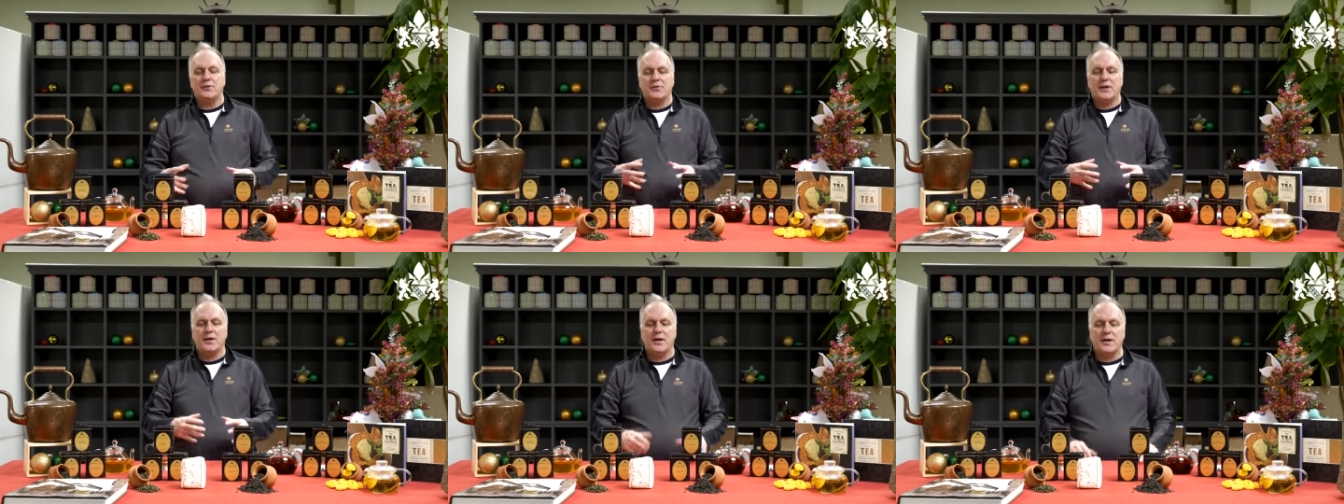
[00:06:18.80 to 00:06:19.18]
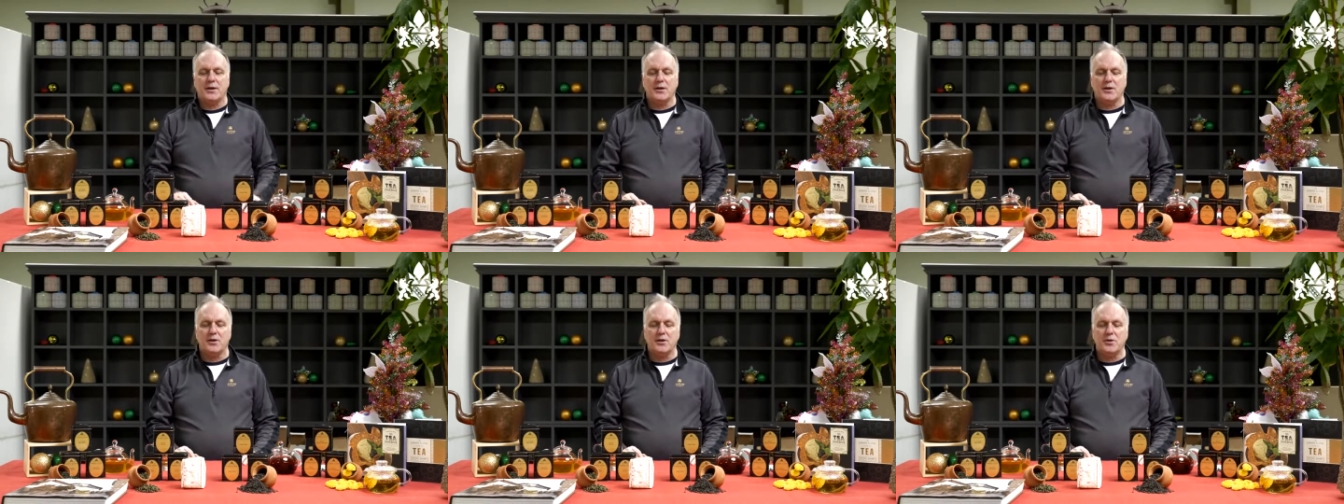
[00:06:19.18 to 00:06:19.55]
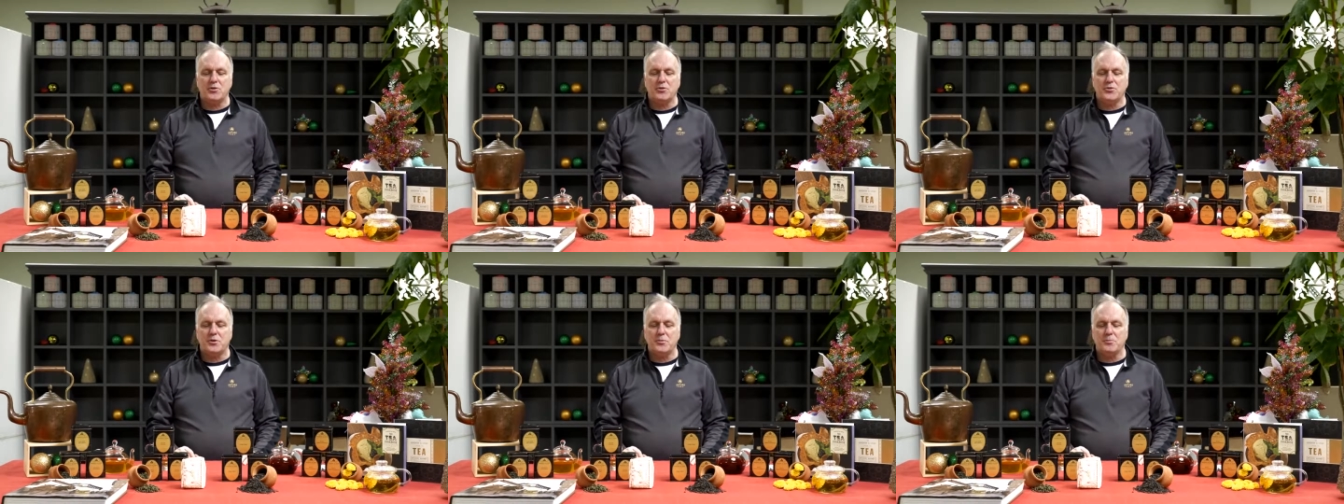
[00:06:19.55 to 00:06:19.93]
used to
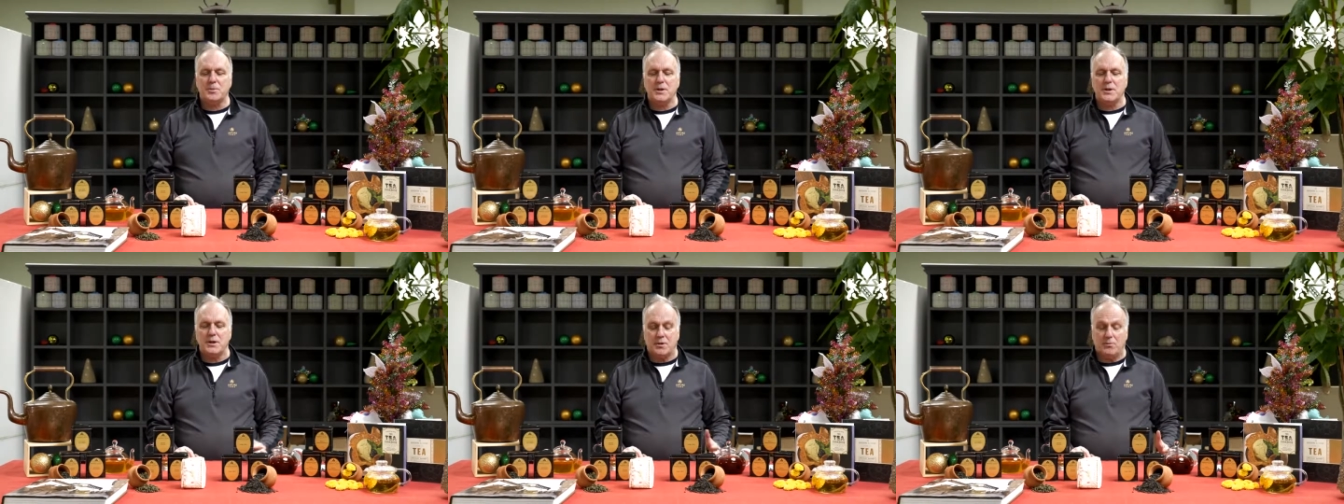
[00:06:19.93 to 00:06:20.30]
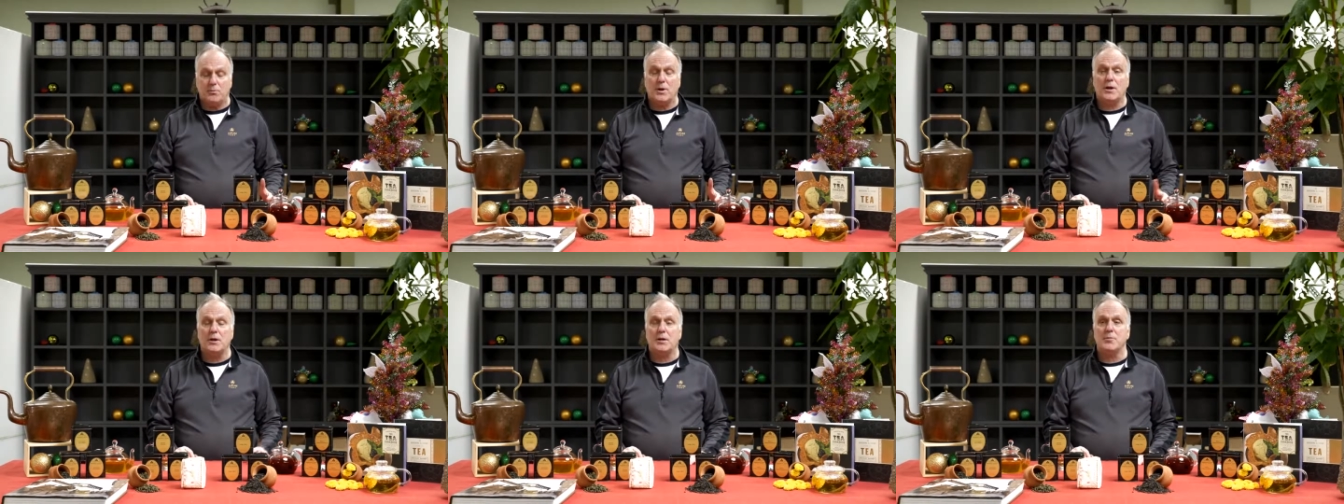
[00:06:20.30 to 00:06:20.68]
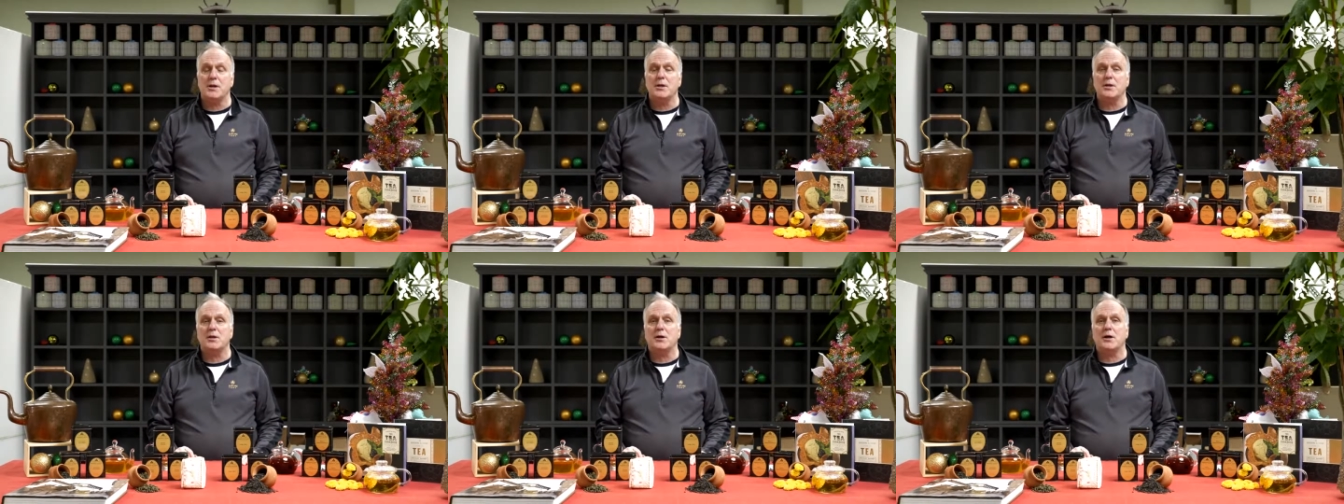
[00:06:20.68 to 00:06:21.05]
be, well, I mean,
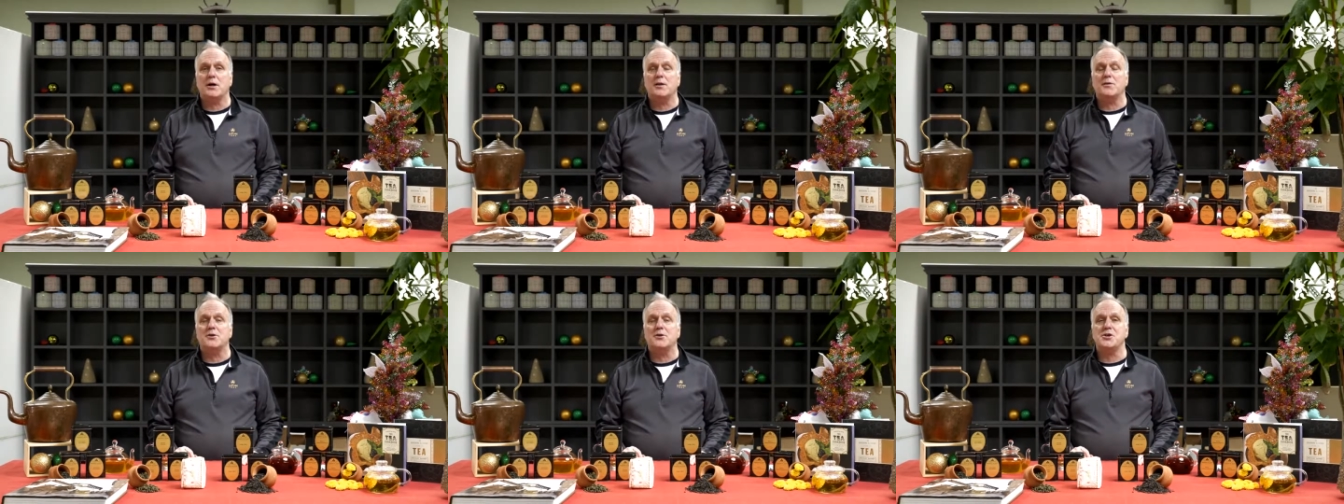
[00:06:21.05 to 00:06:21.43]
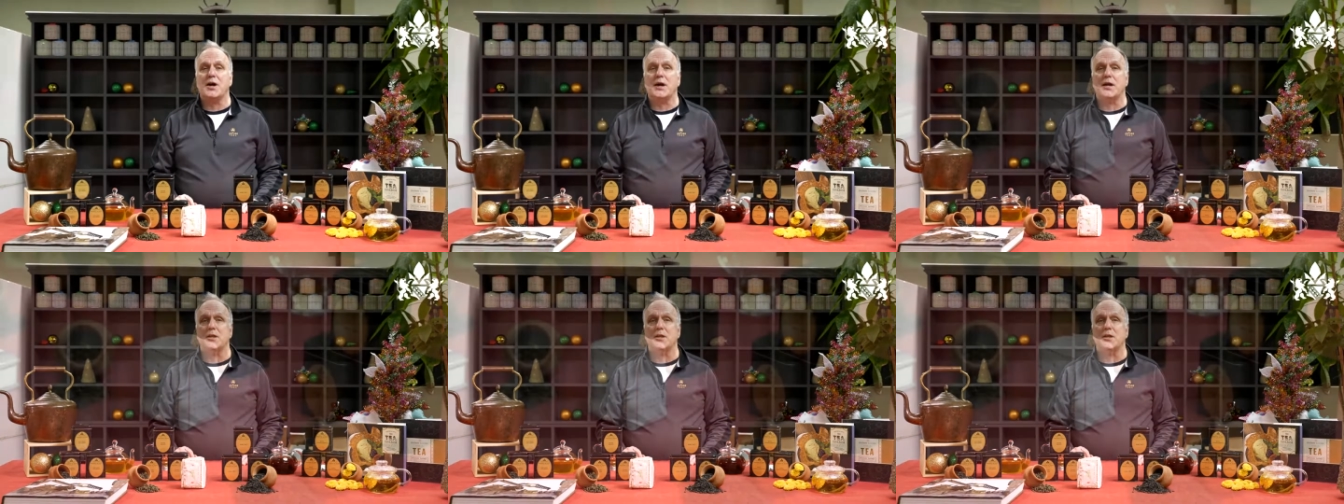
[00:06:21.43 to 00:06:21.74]
the Chinese have